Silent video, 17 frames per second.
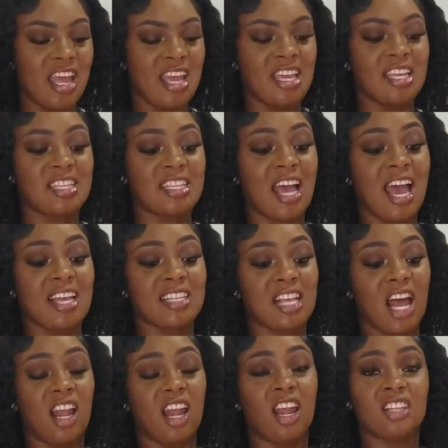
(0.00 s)
It has
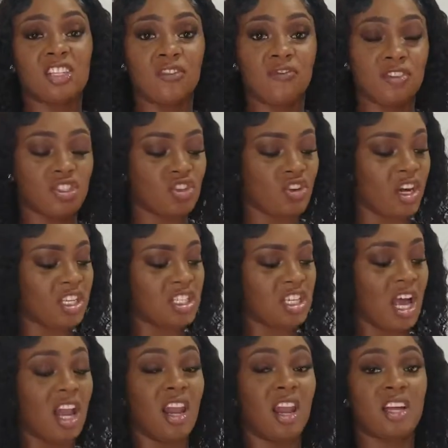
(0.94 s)
a lot of stretch,
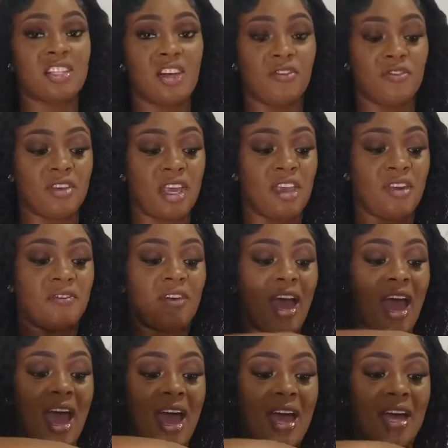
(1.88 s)
a lot of give,
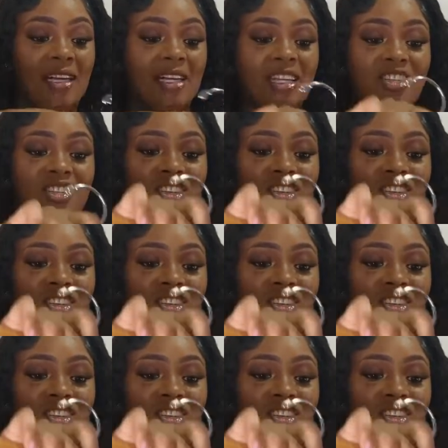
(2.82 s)
and it's